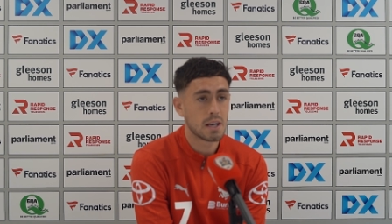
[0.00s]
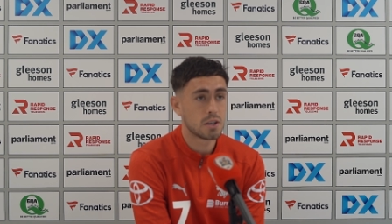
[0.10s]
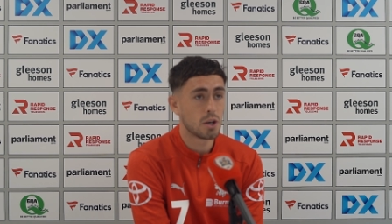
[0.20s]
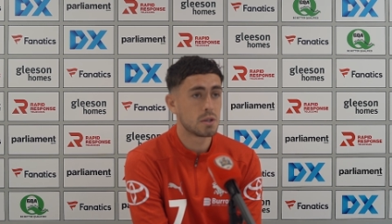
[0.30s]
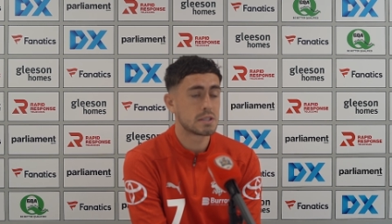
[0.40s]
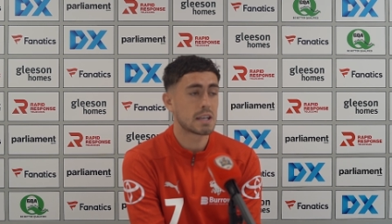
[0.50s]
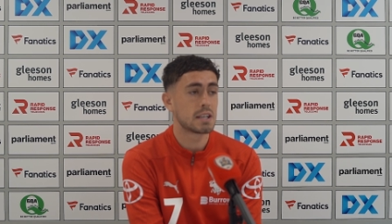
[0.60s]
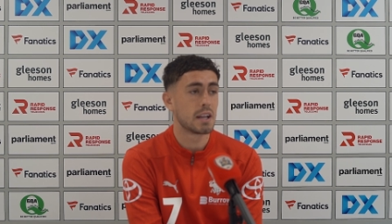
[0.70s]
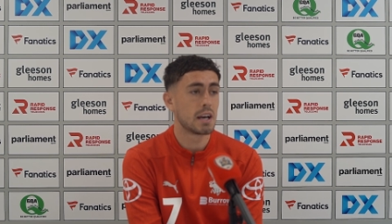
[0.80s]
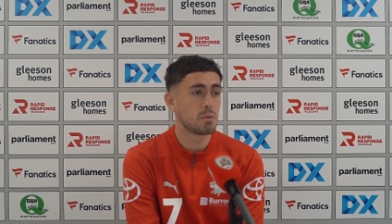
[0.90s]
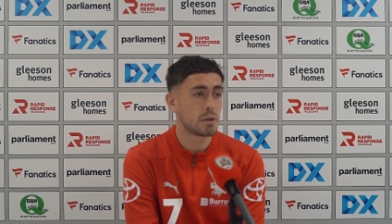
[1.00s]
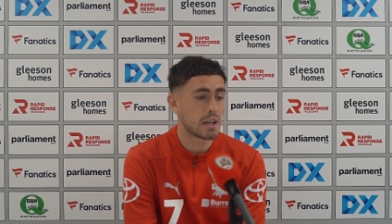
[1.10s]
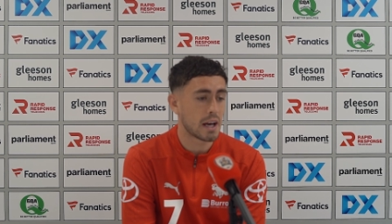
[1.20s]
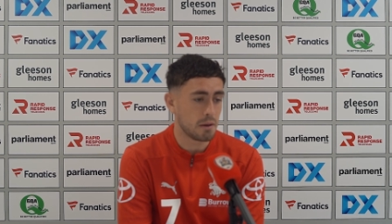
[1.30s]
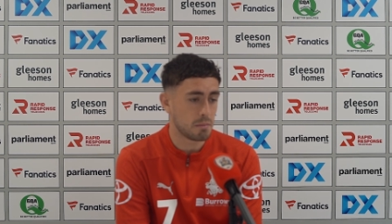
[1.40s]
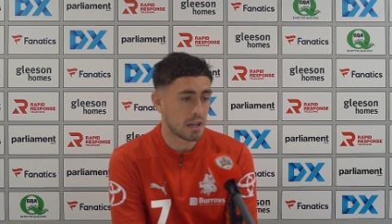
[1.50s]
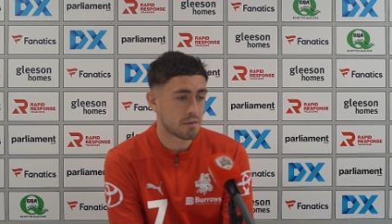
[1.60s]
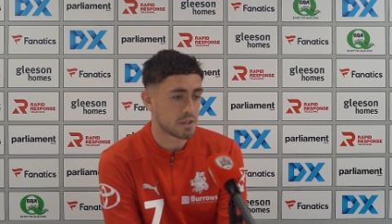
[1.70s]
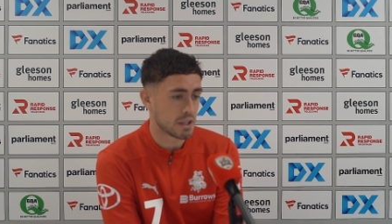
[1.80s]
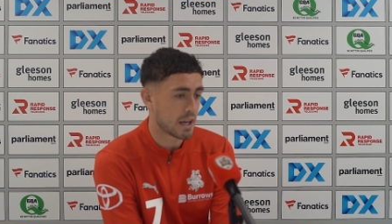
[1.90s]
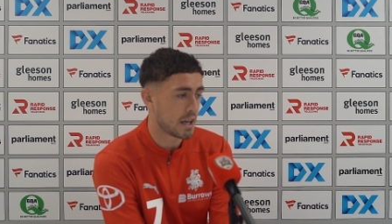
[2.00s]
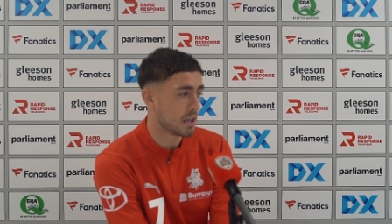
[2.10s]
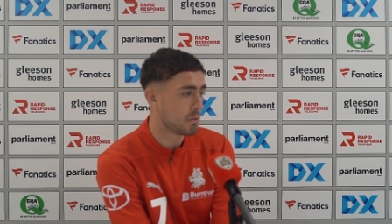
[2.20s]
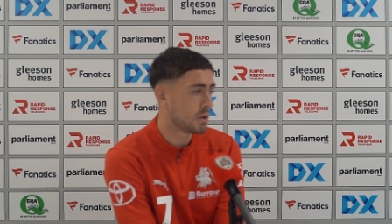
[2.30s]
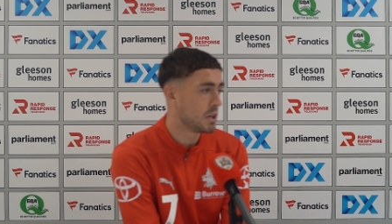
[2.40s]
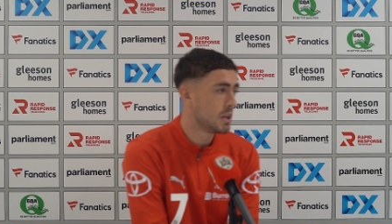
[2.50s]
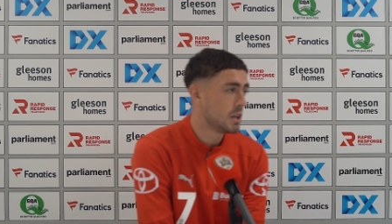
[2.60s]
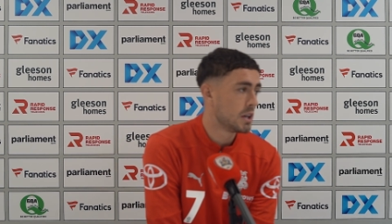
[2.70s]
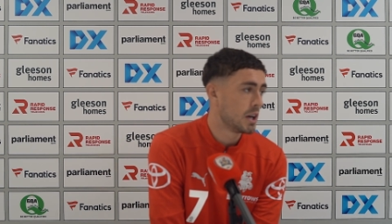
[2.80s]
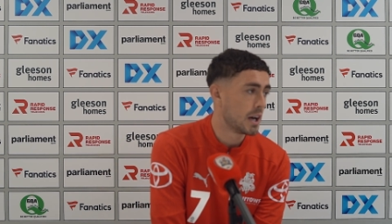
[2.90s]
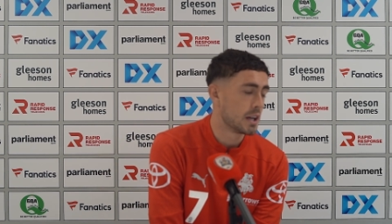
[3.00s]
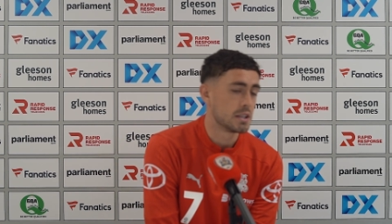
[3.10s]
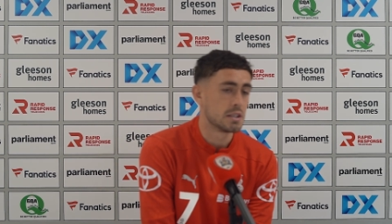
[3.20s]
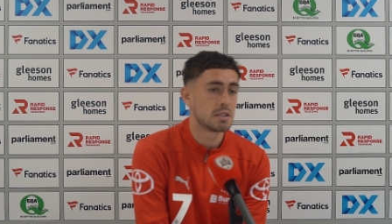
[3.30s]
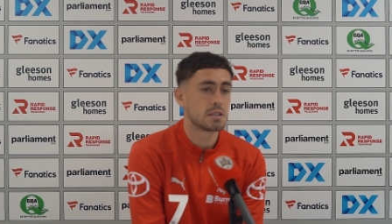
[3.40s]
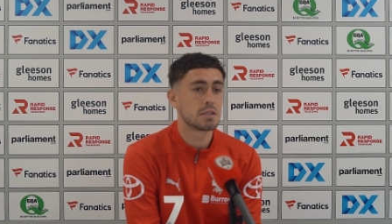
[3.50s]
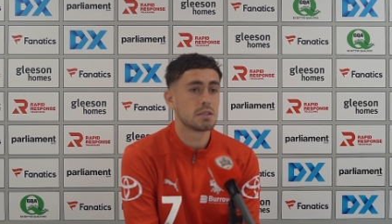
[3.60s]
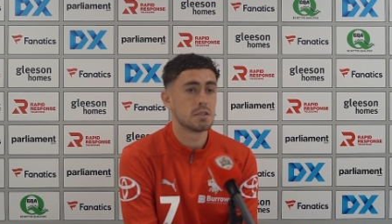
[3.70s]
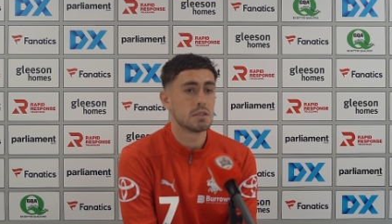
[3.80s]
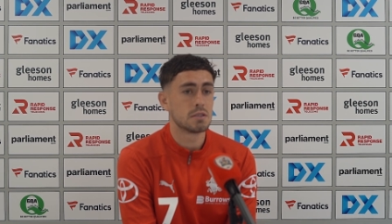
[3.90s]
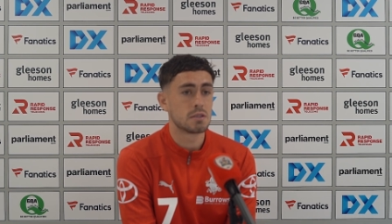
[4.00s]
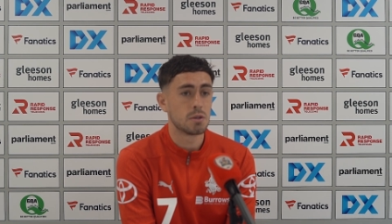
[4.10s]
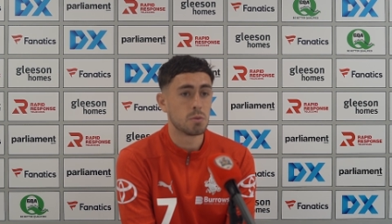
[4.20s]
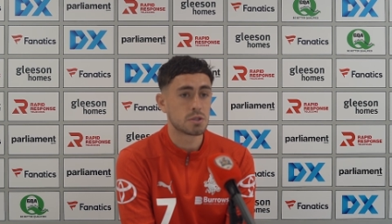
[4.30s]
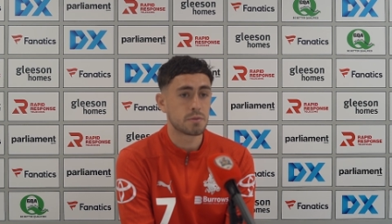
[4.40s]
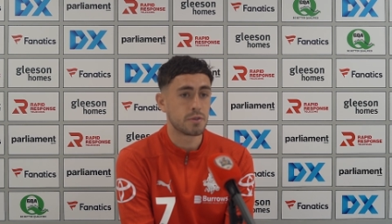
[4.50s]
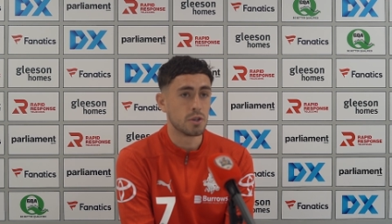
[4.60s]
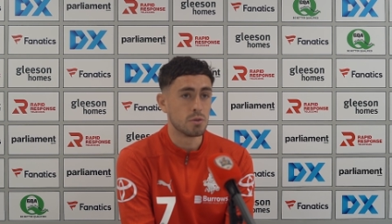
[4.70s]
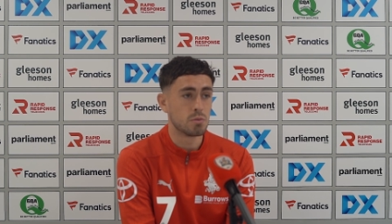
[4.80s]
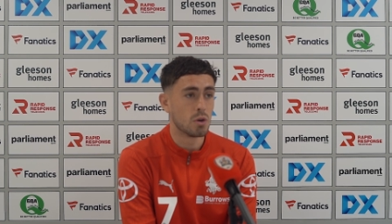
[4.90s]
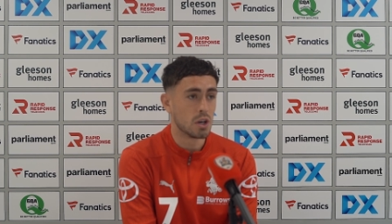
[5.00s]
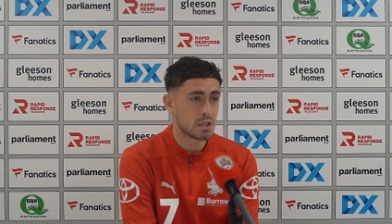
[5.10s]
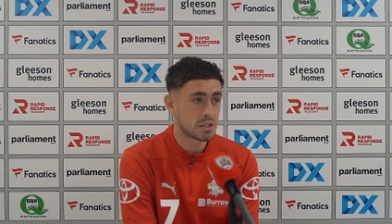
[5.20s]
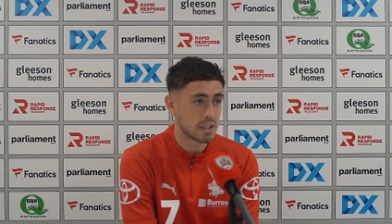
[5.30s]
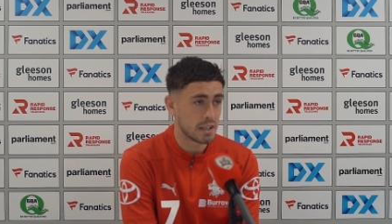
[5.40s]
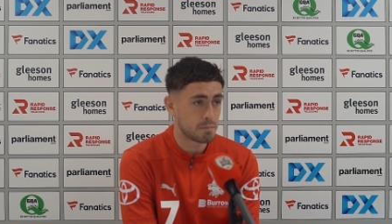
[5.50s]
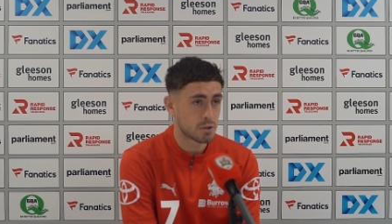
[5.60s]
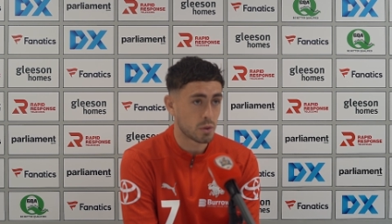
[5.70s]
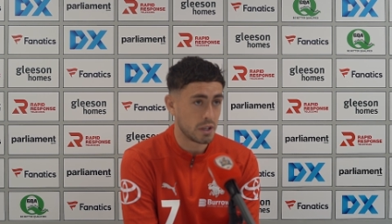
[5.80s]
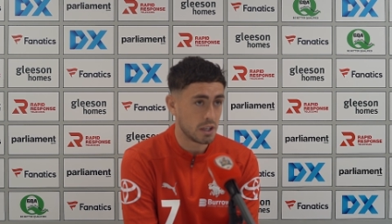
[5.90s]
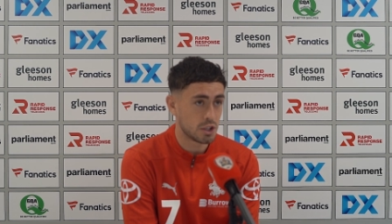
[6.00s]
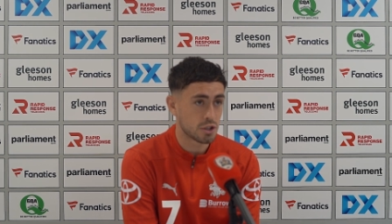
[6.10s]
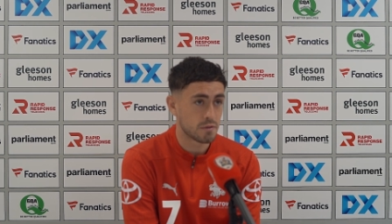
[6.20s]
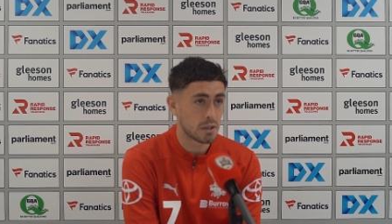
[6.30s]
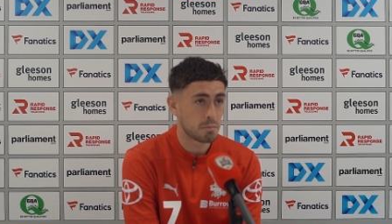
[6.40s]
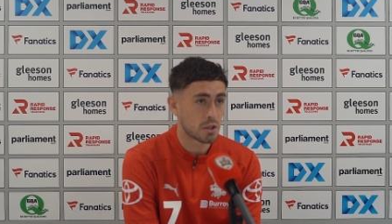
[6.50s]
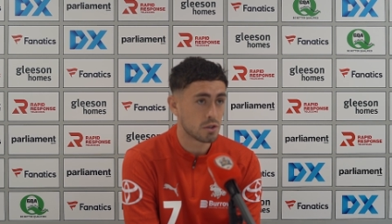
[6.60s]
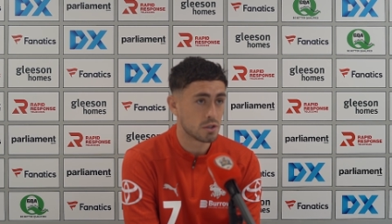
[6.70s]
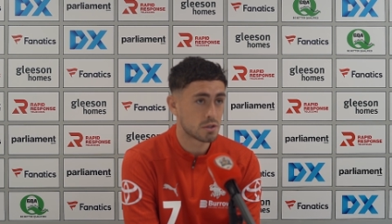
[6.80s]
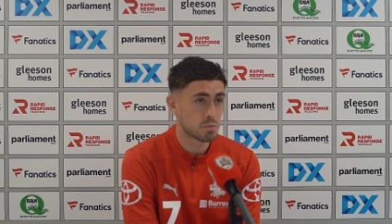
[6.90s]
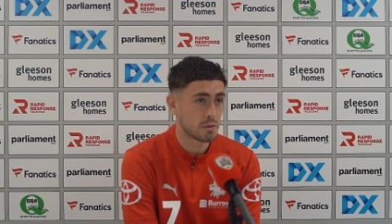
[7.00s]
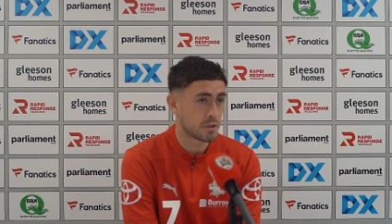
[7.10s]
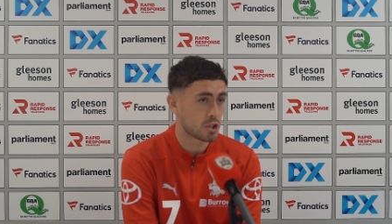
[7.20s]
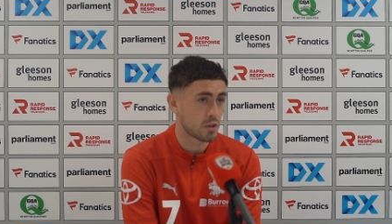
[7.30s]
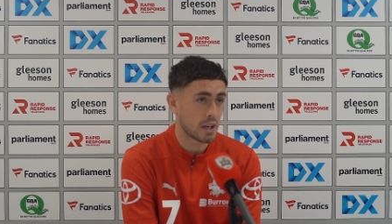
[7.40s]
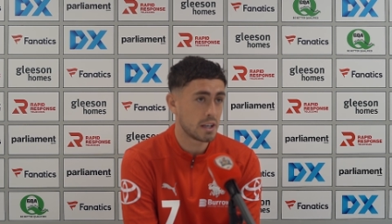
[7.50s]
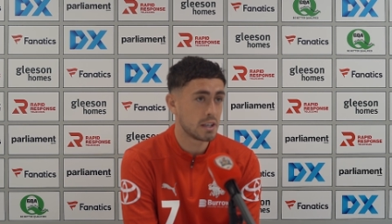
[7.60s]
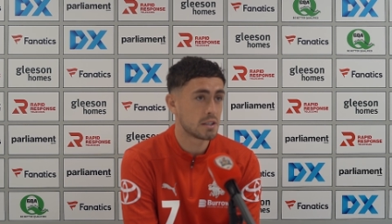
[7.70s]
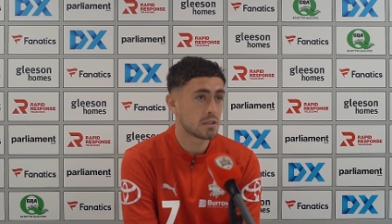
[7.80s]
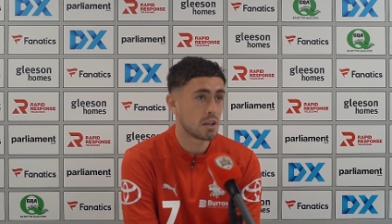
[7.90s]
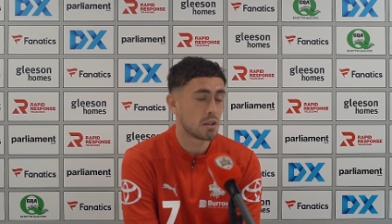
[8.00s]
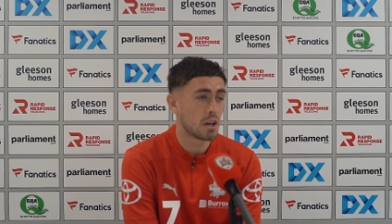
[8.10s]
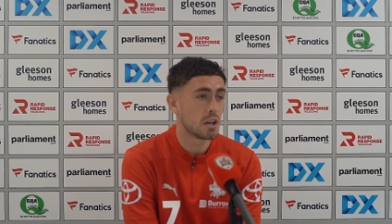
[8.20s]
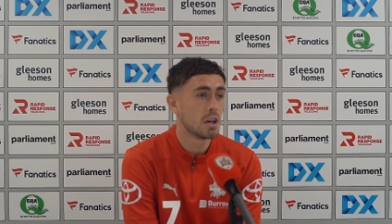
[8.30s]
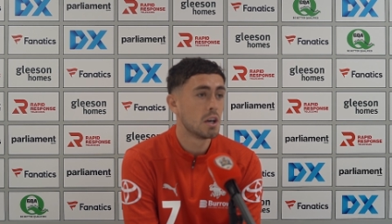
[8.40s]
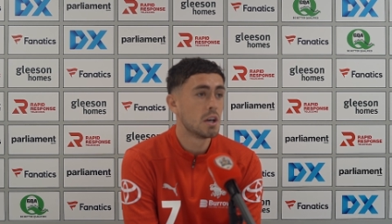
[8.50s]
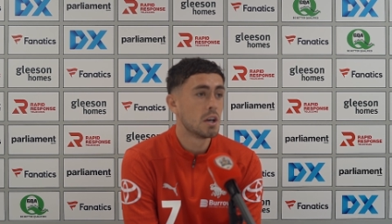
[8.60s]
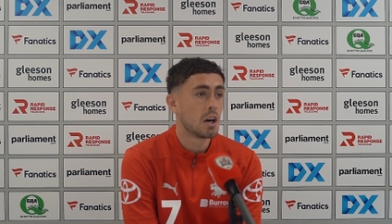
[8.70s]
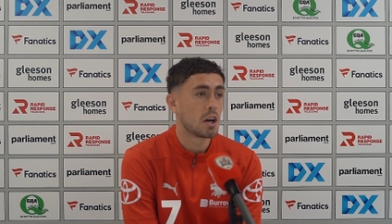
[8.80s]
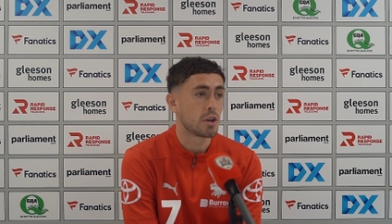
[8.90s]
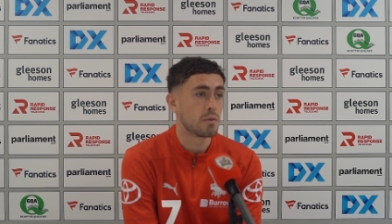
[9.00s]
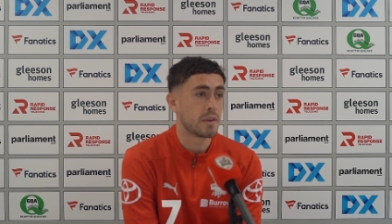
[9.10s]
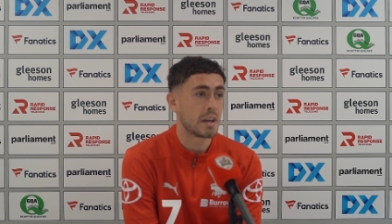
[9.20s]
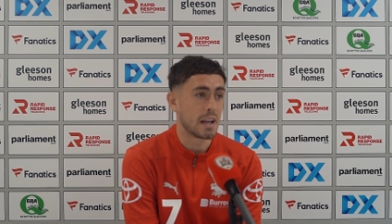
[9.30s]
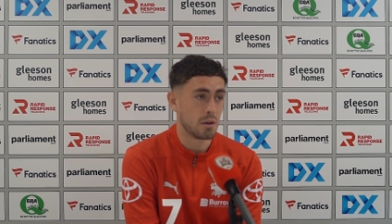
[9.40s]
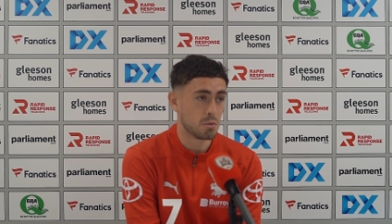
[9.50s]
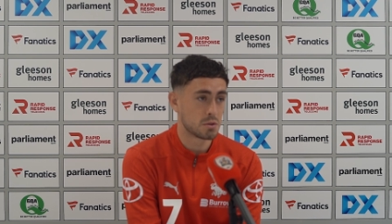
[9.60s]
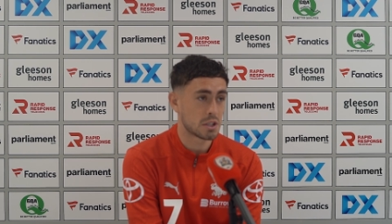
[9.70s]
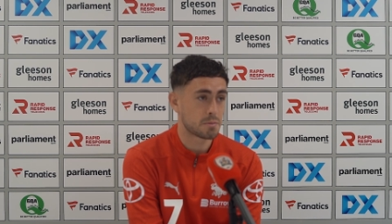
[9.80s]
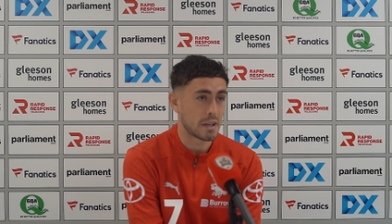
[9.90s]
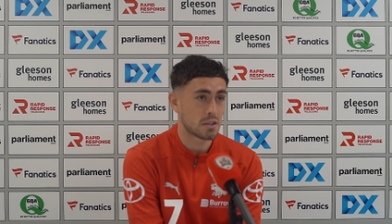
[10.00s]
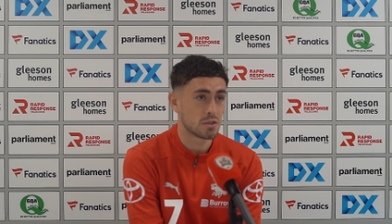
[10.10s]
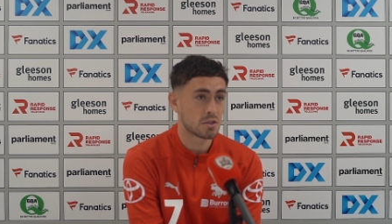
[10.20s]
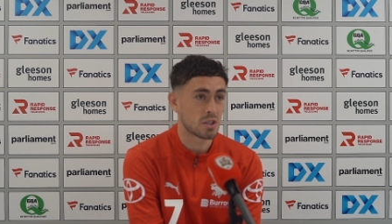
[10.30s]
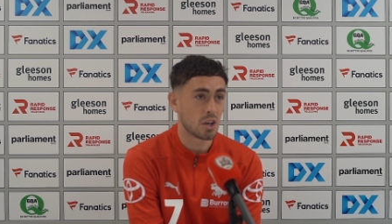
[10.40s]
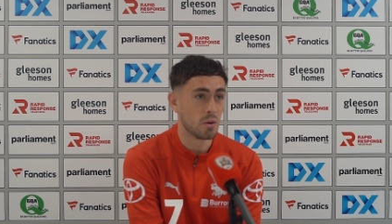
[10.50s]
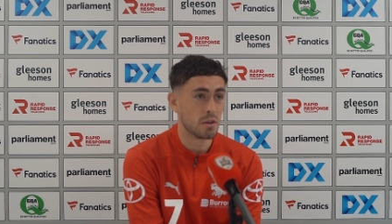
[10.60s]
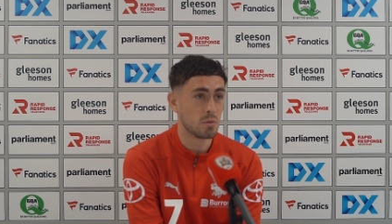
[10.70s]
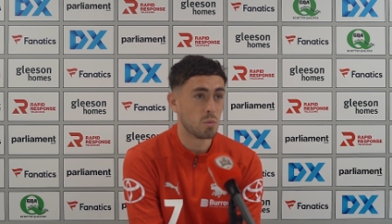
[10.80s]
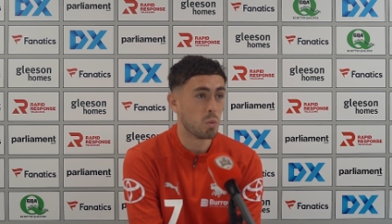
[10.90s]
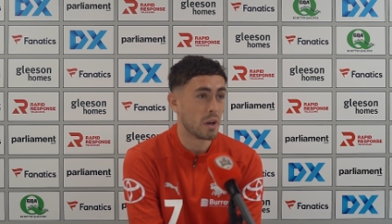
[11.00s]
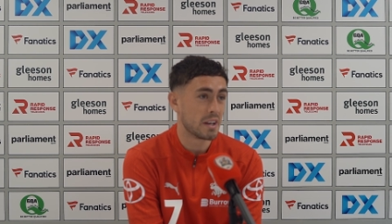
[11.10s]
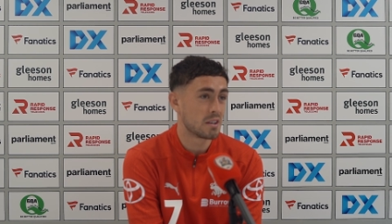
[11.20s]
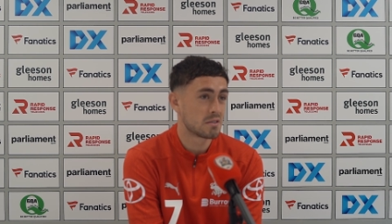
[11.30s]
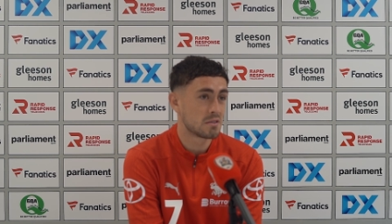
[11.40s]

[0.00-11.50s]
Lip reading: Yeah, no, exactly that. We came in after the game, and there was a few words said between each other because we're frustrated. Like, I don't think anyone was expecting us to go and win.